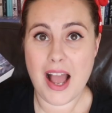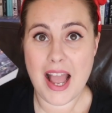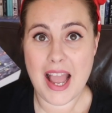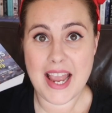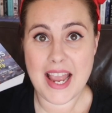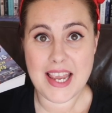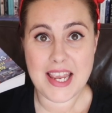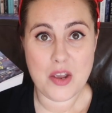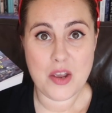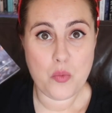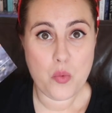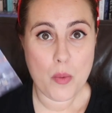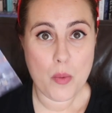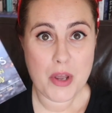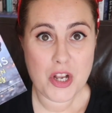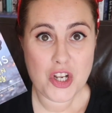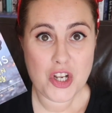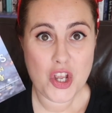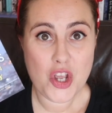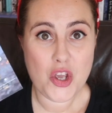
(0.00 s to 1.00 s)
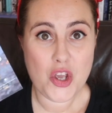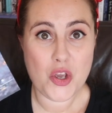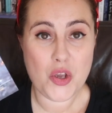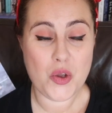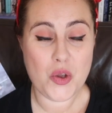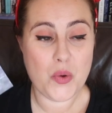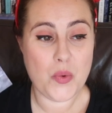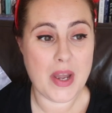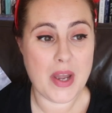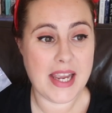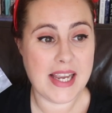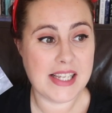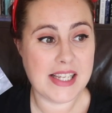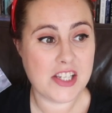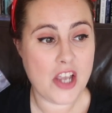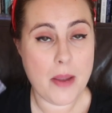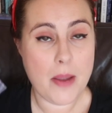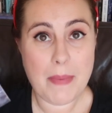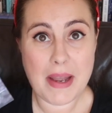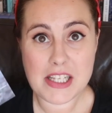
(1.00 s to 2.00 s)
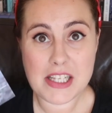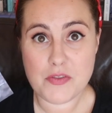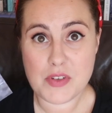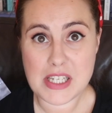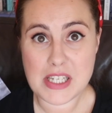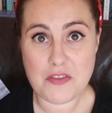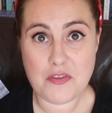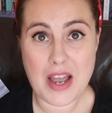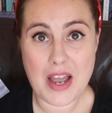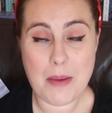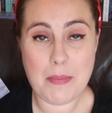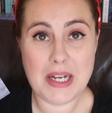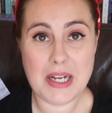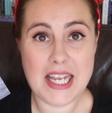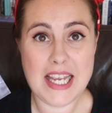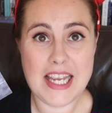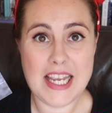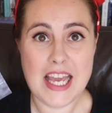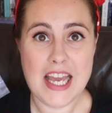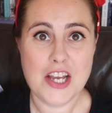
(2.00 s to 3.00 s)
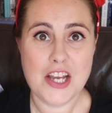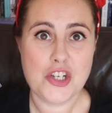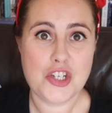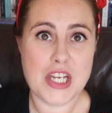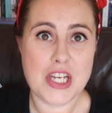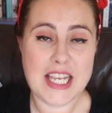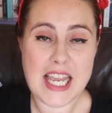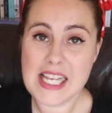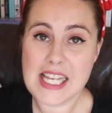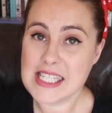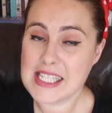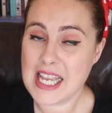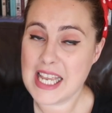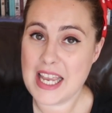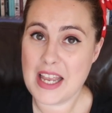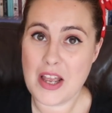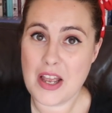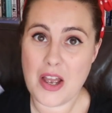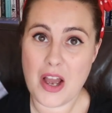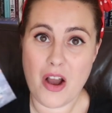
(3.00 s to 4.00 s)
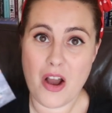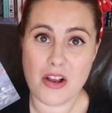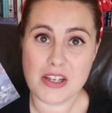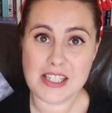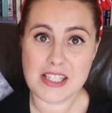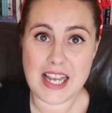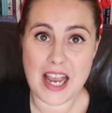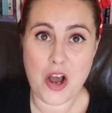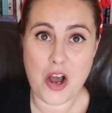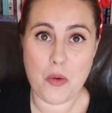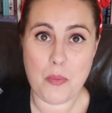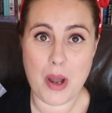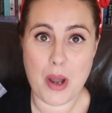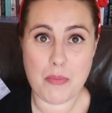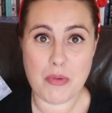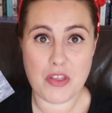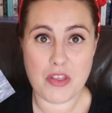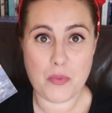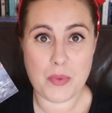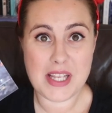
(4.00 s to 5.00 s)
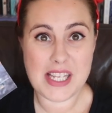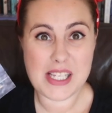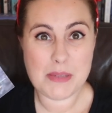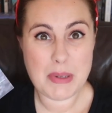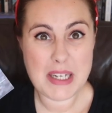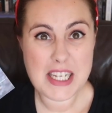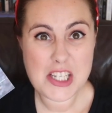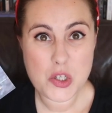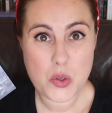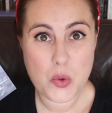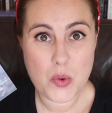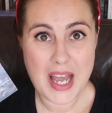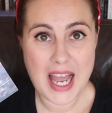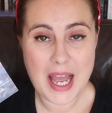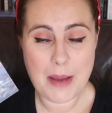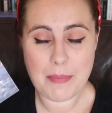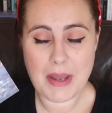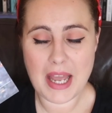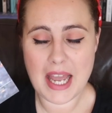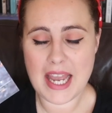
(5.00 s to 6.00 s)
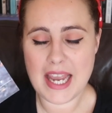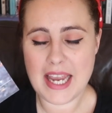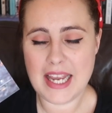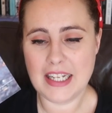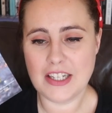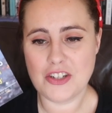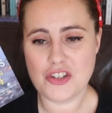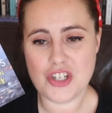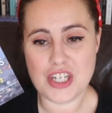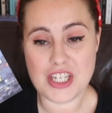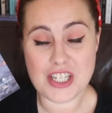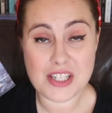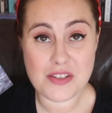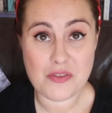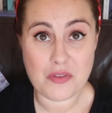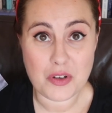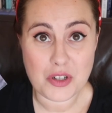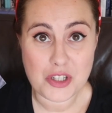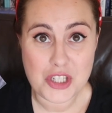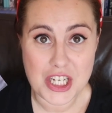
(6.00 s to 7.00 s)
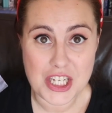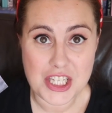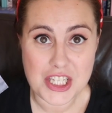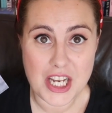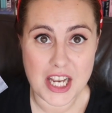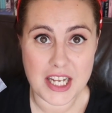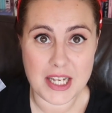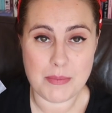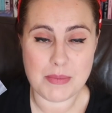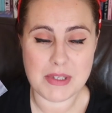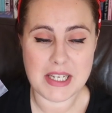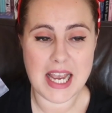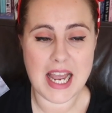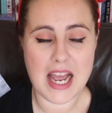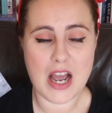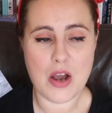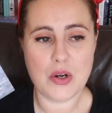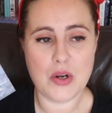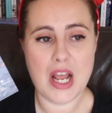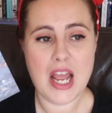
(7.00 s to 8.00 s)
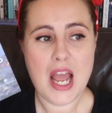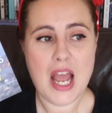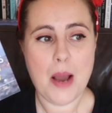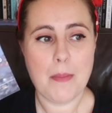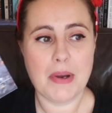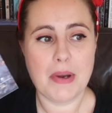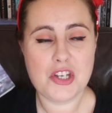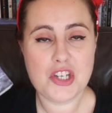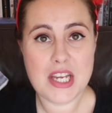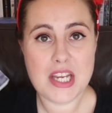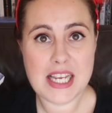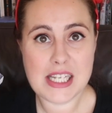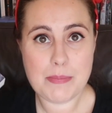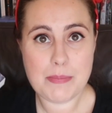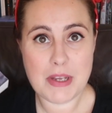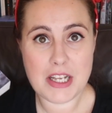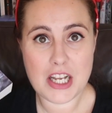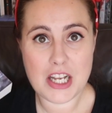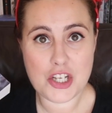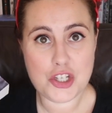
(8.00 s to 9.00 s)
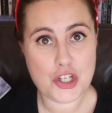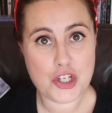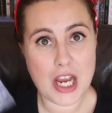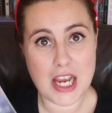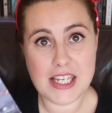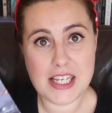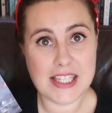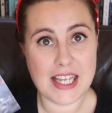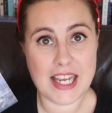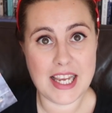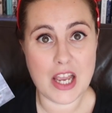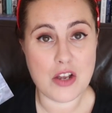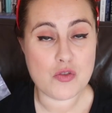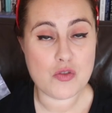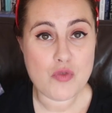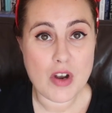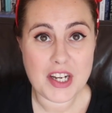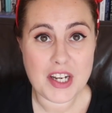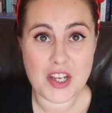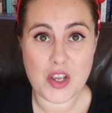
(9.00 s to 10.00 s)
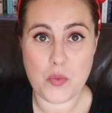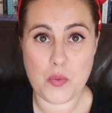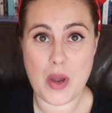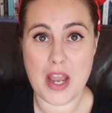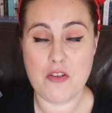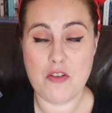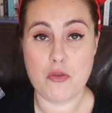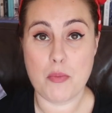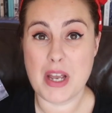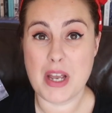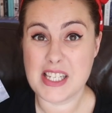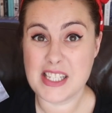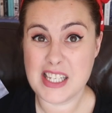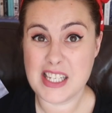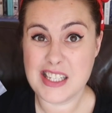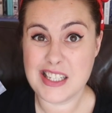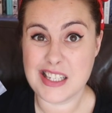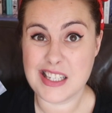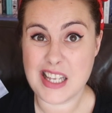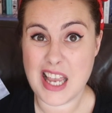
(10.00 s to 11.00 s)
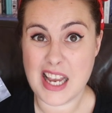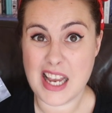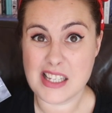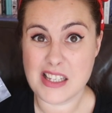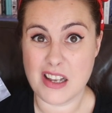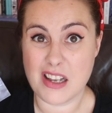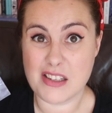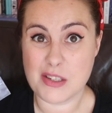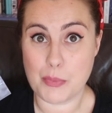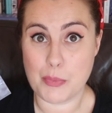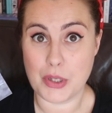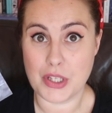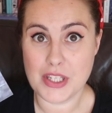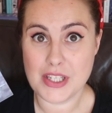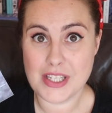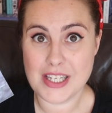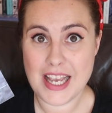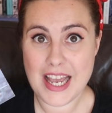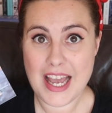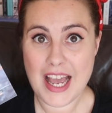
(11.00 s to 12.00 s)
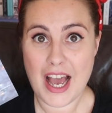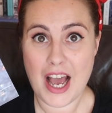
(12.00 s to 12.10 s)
a woman who is going back to visit family. She gets asked to help her brother with his political campaign. She doesn't feel she can turn him down, but she has been chasing and running away from her sister's ex-husband